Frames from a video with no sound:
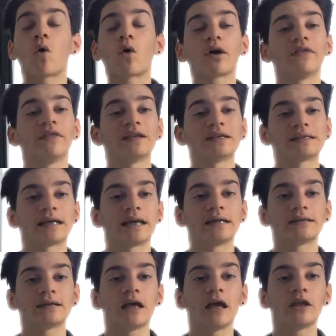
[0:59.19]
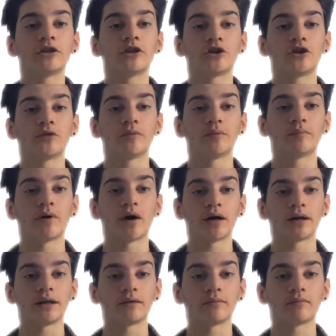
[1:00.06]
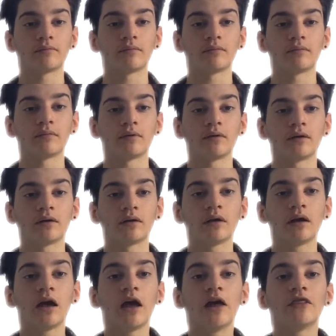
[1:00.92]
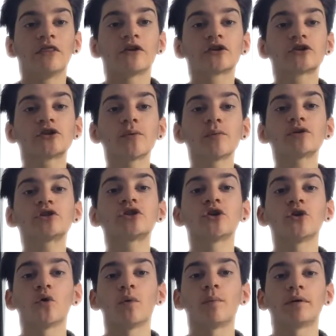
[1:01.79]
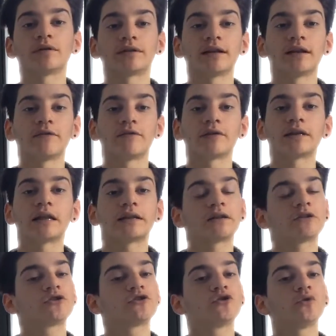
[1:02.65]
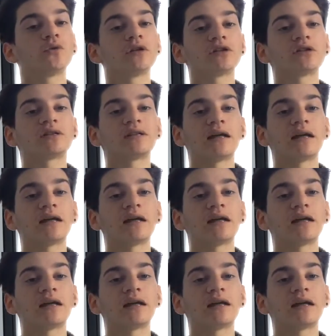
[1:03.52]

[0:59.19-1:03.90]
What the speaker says: or in this case, the human body. There's so much to know about the liver that the students